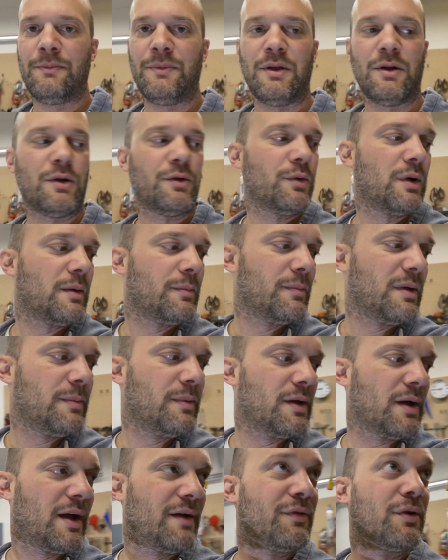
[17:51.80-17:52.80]
you know, do I
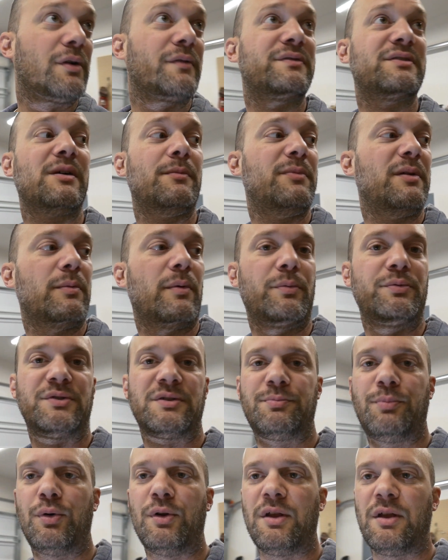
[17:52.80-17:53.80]
maybe I've heard of some people
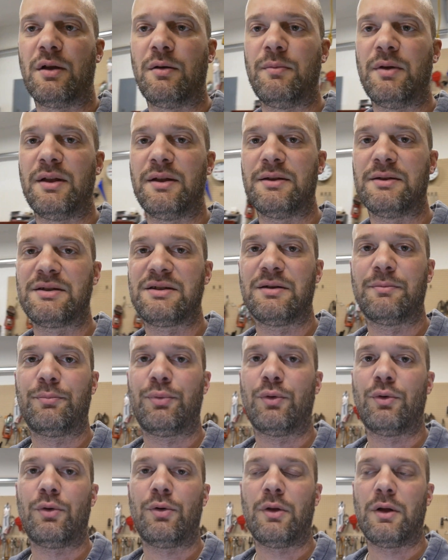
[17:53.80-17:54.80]
just putting them in
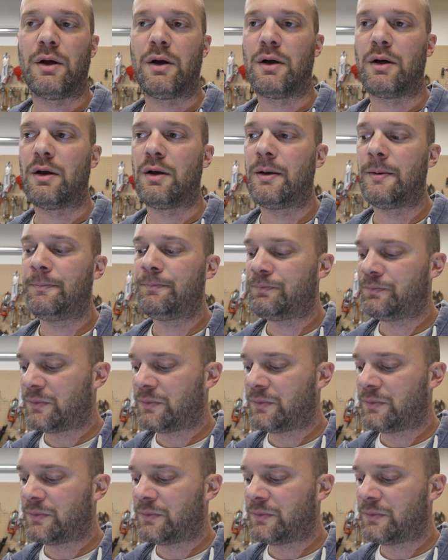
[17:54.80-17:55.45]
simple uh,